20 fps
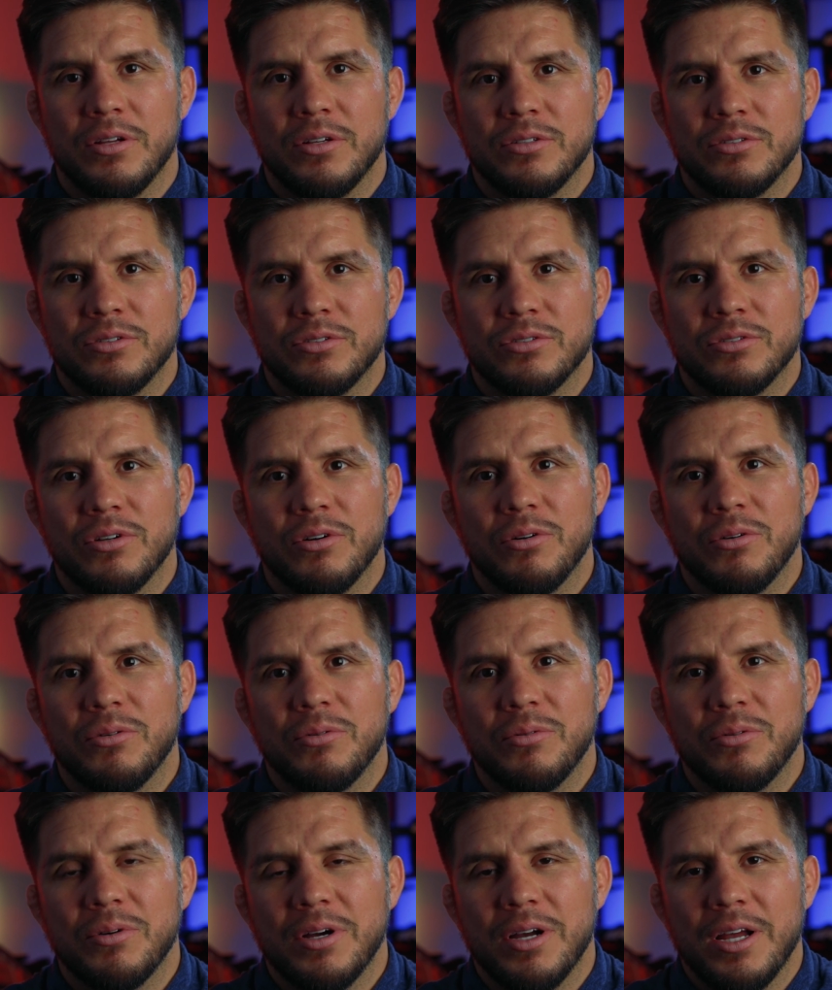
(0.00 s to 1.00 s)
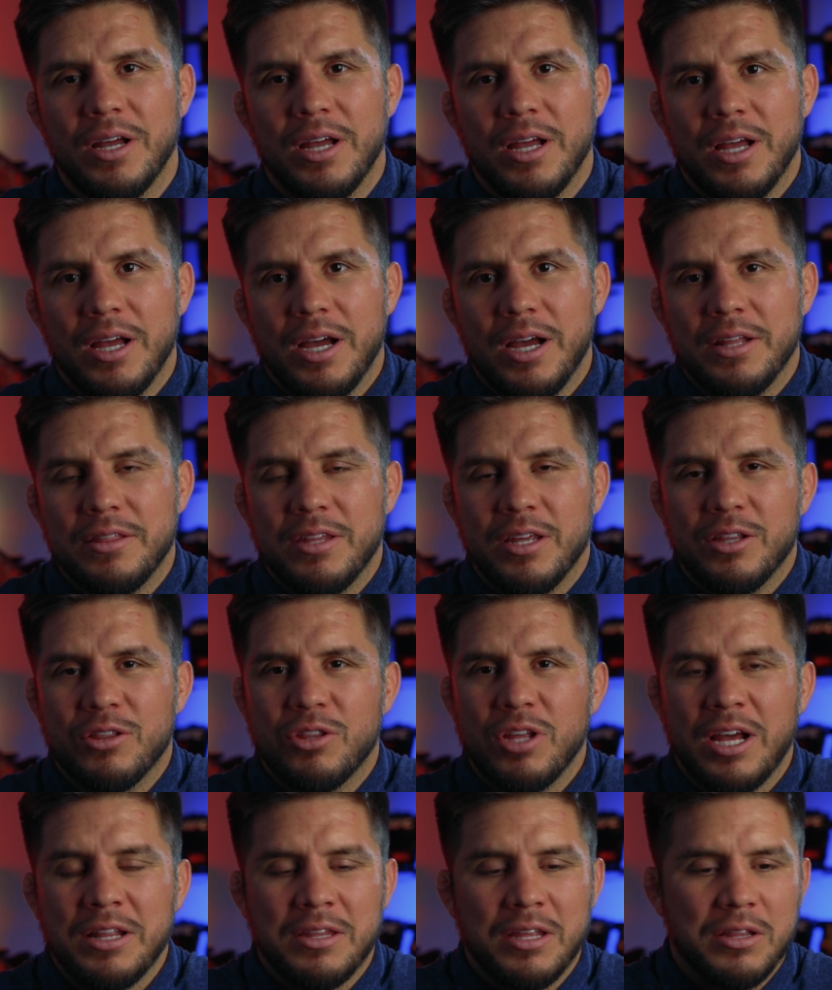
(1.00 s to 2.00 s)
So I think
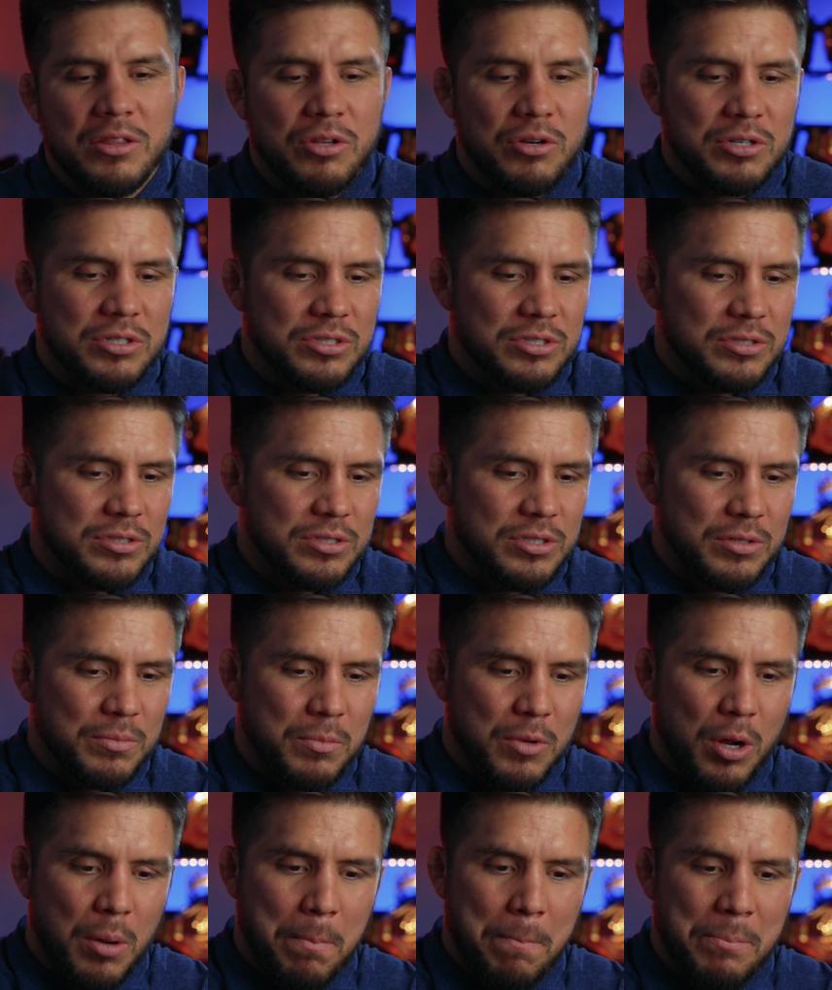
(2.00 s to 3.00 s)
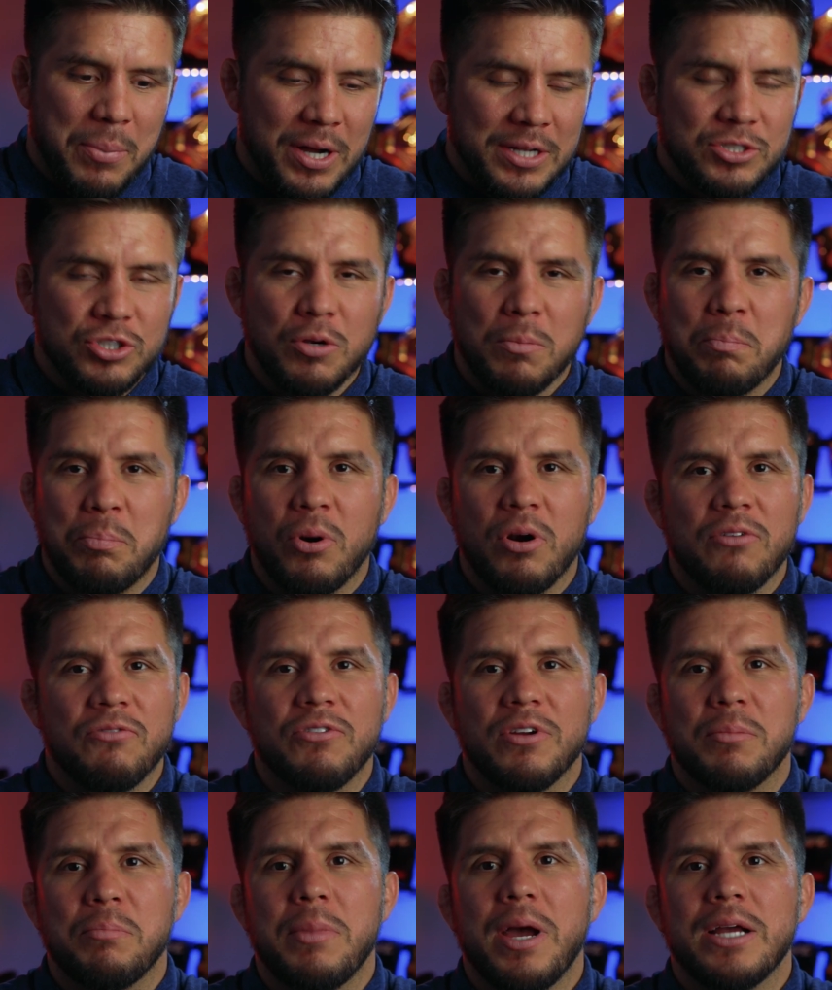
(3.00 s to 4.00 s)
there's a bunch of
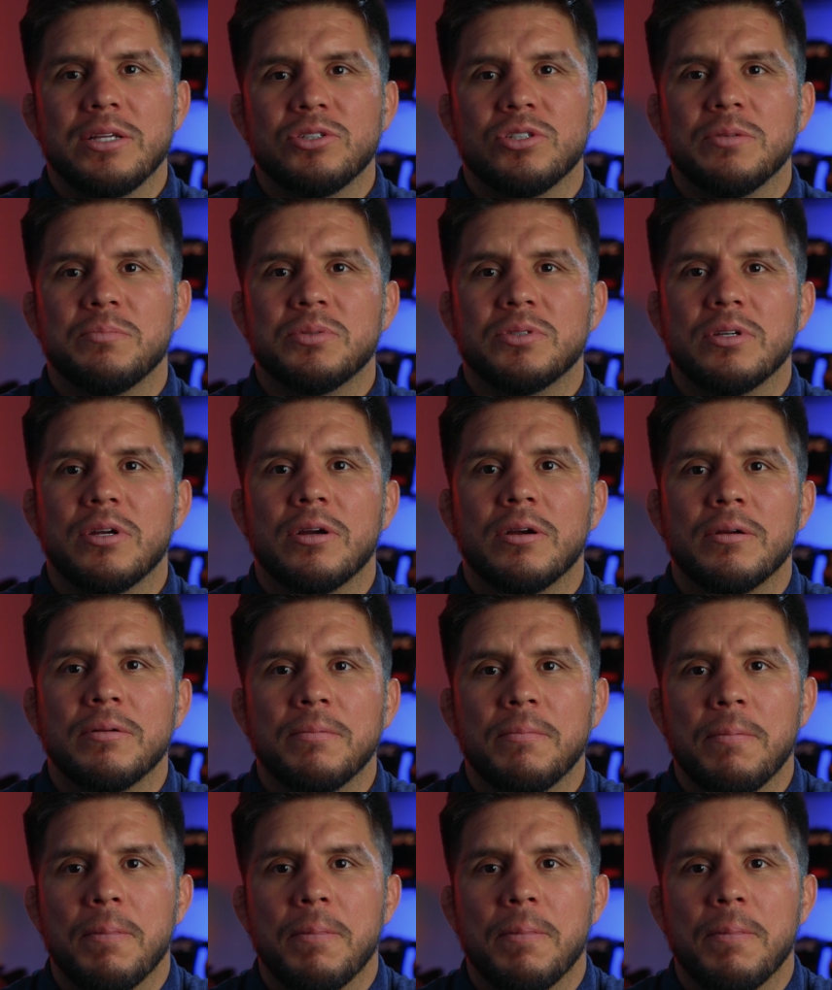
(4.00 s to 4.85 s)
perfect matchups there.